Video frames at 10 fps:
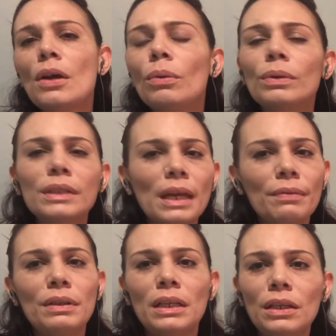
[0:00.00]
will
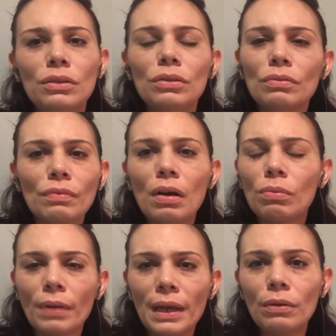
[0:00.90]
never lead you the
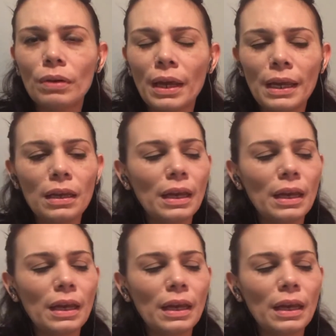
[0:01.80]
wrong way, okay?